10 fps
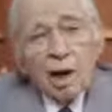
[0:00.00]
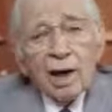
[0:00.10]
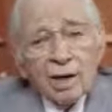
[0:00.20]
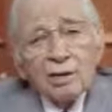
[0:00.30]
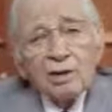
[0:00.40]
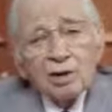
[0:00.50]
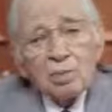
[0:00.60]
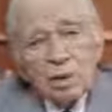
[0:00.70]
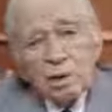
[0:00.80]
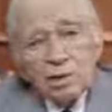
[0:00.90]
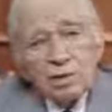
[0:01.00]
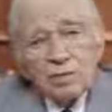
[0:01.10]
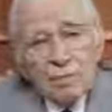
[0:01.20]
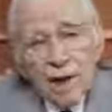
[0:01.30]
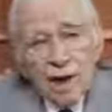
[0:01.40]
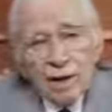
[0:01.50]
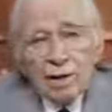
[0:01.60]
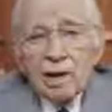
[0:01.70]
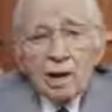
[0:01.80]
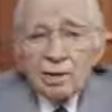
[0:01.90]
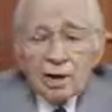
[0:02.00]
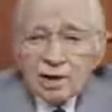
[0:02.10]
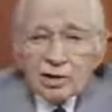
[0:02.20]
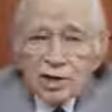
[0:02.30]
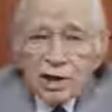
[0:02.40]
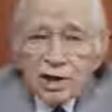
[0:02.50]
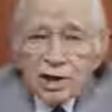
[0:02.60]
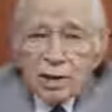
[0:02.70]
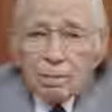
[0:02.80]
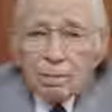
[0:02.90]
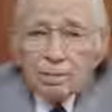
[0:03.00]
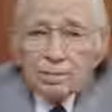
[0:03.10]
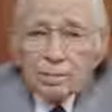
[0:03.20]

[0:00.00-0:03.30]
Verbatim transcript: by the spirit of man that is in him.